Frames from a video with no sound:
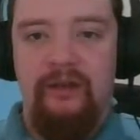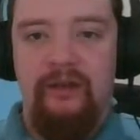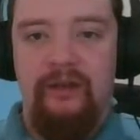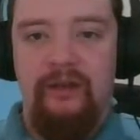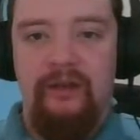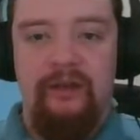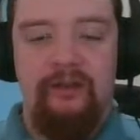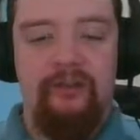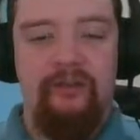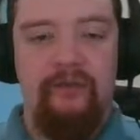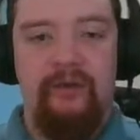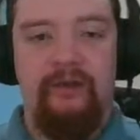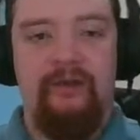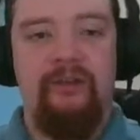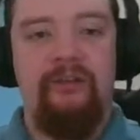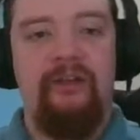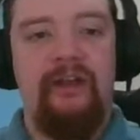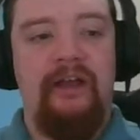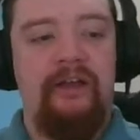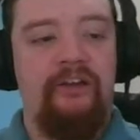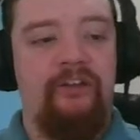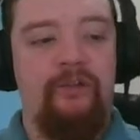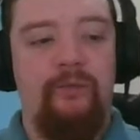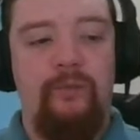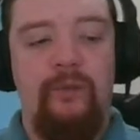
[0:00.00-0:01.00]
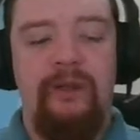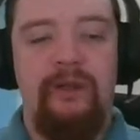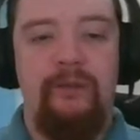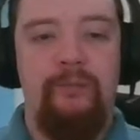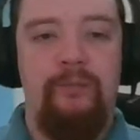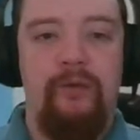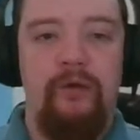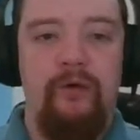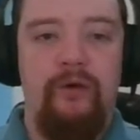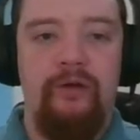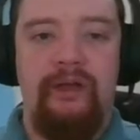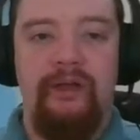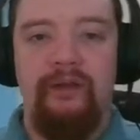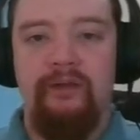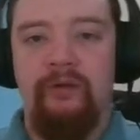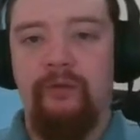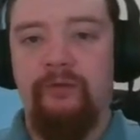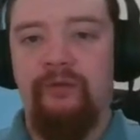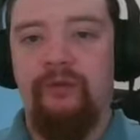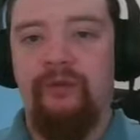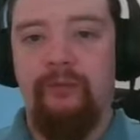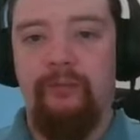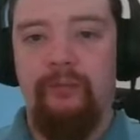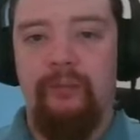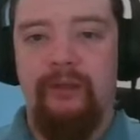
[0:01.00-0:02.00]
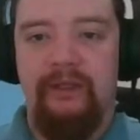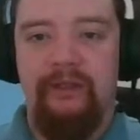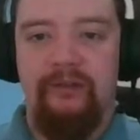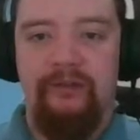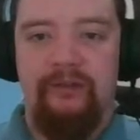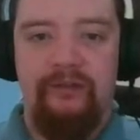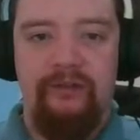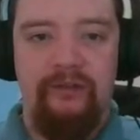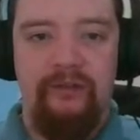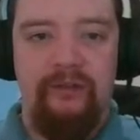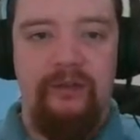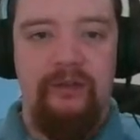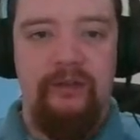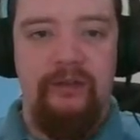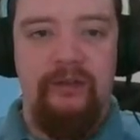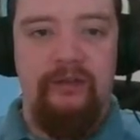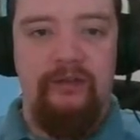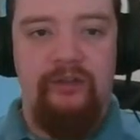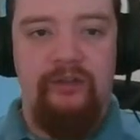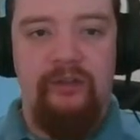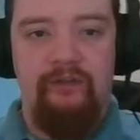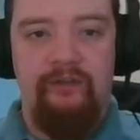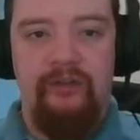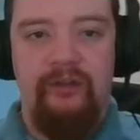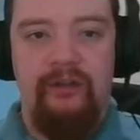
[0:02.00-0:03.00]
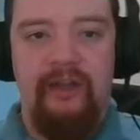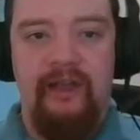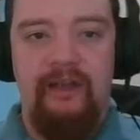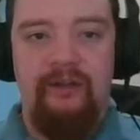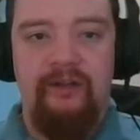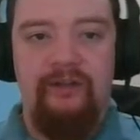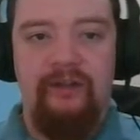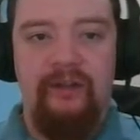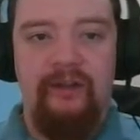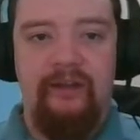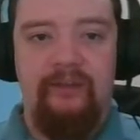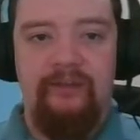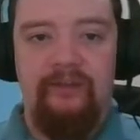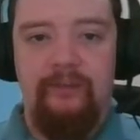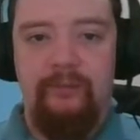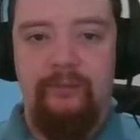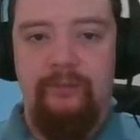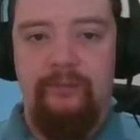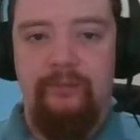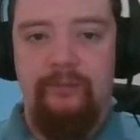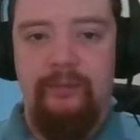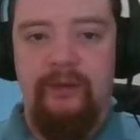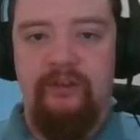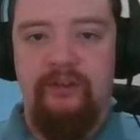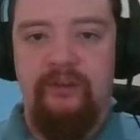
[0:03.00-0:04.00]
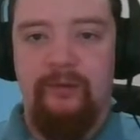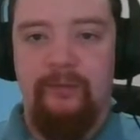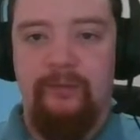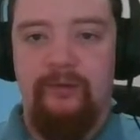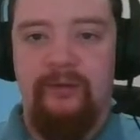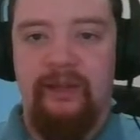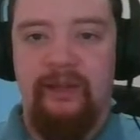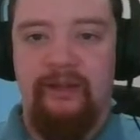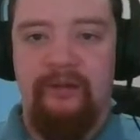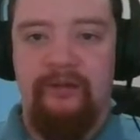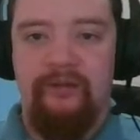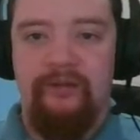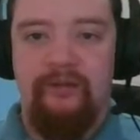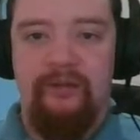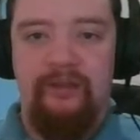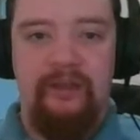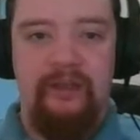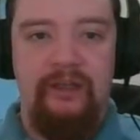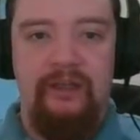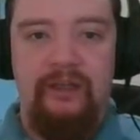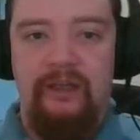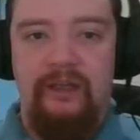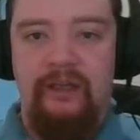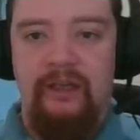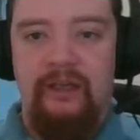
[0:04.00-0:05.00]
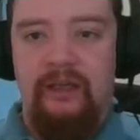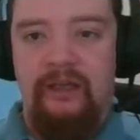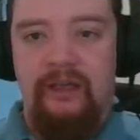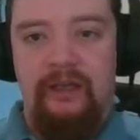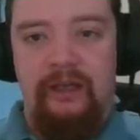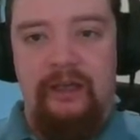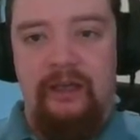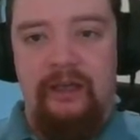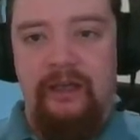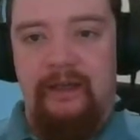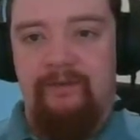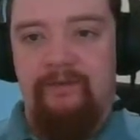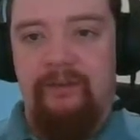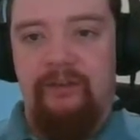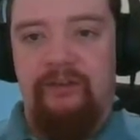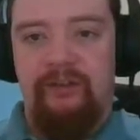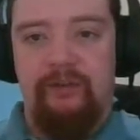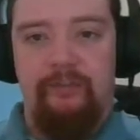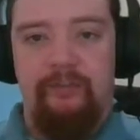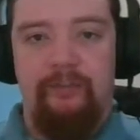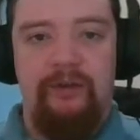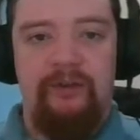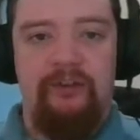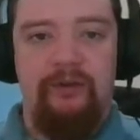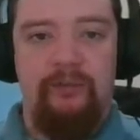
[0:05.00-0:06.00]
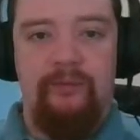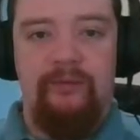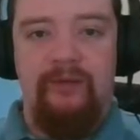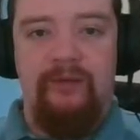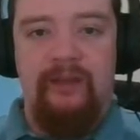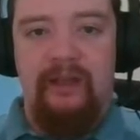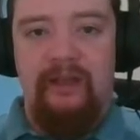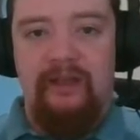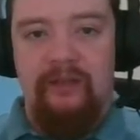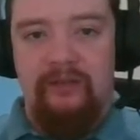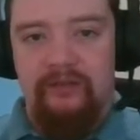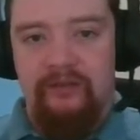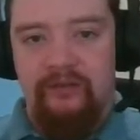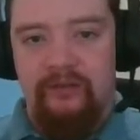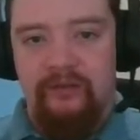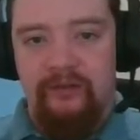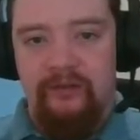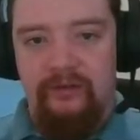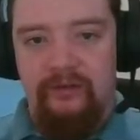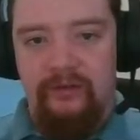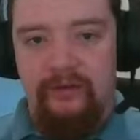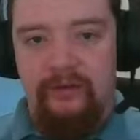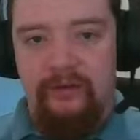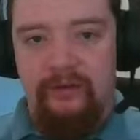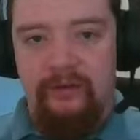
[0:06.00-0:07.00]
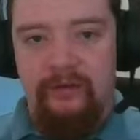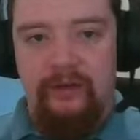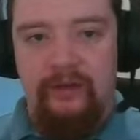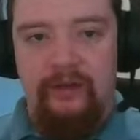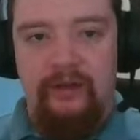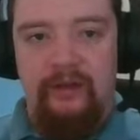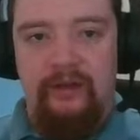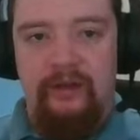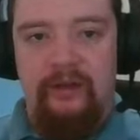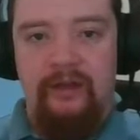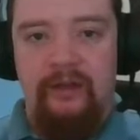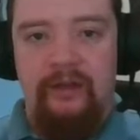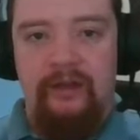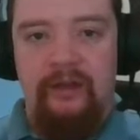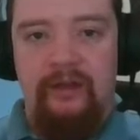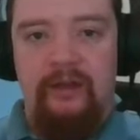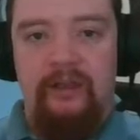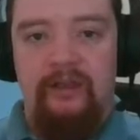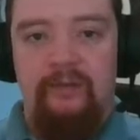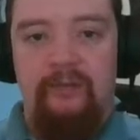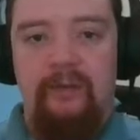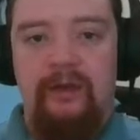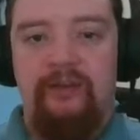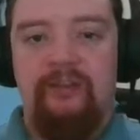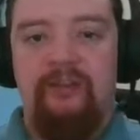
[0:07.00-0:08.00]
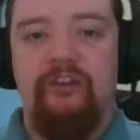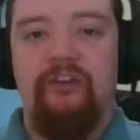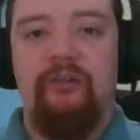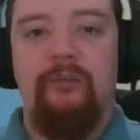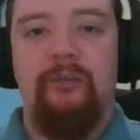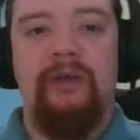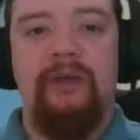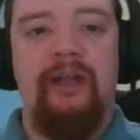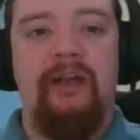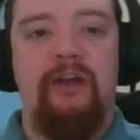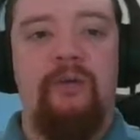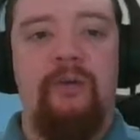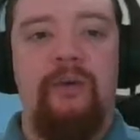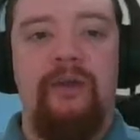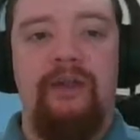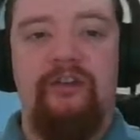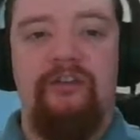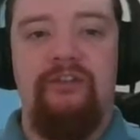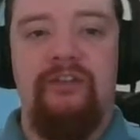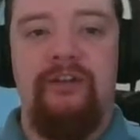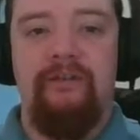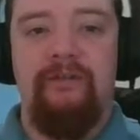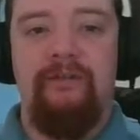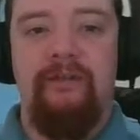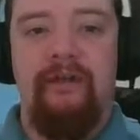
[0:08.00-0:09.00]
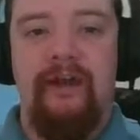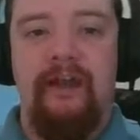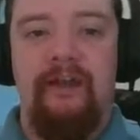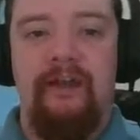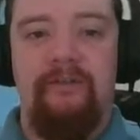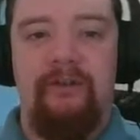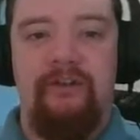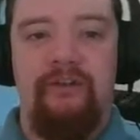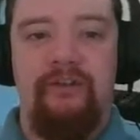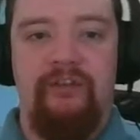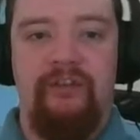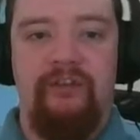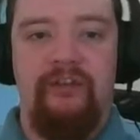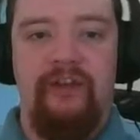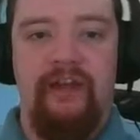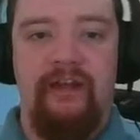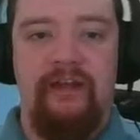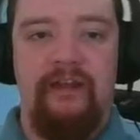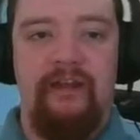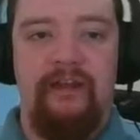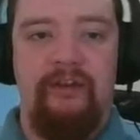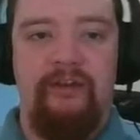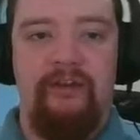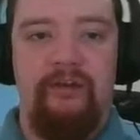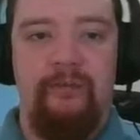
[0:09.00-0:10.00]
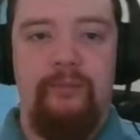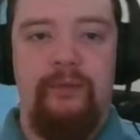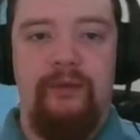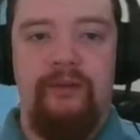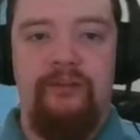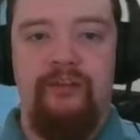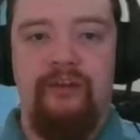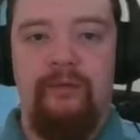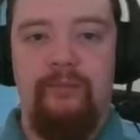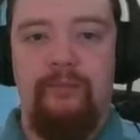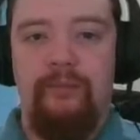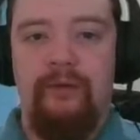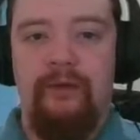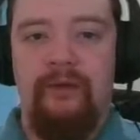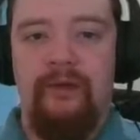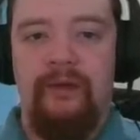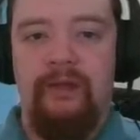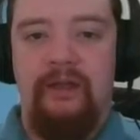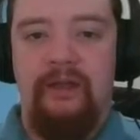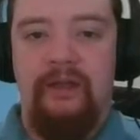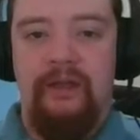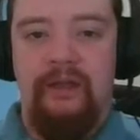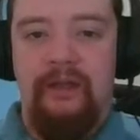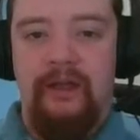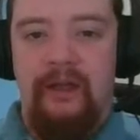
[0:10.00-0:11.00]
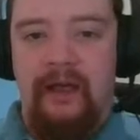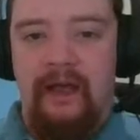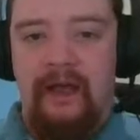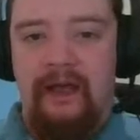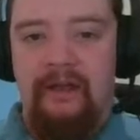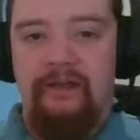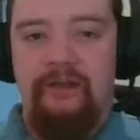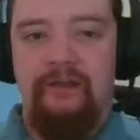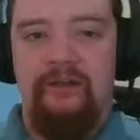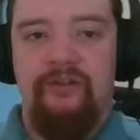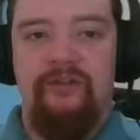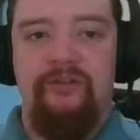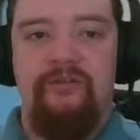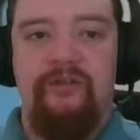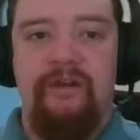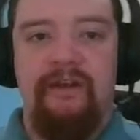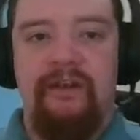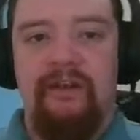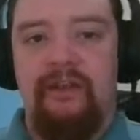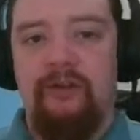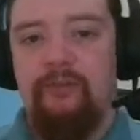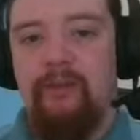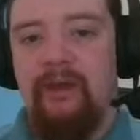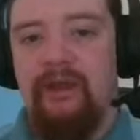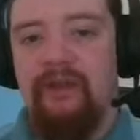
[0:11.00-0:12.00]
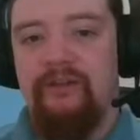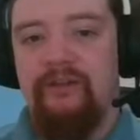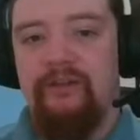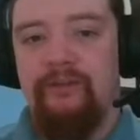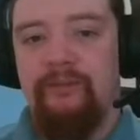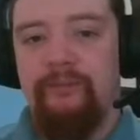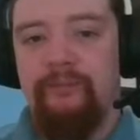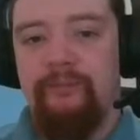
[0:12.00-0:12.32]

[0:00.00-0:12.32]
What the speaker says: Sorry, it doesn't actually win a pawn, it loses a piece. Because after knight takes, bishop takes. If we see bishop takes, you might see something like queen g5, which is attacking the bishop and threatening mate.